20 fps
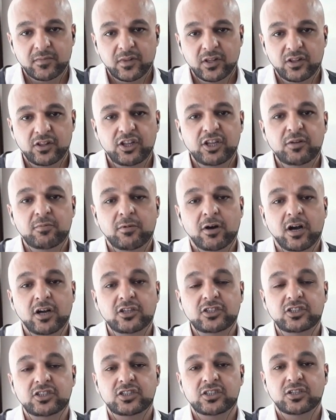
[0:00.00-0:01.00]

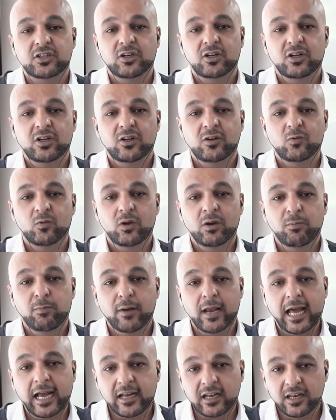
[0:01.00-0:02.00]
NEBOSH will
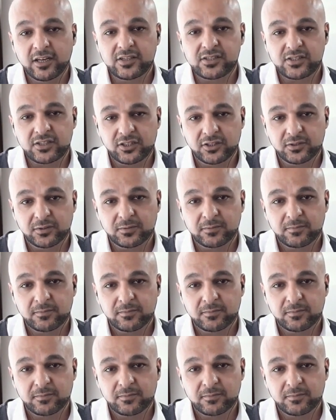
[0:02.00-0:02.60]
blacklist you.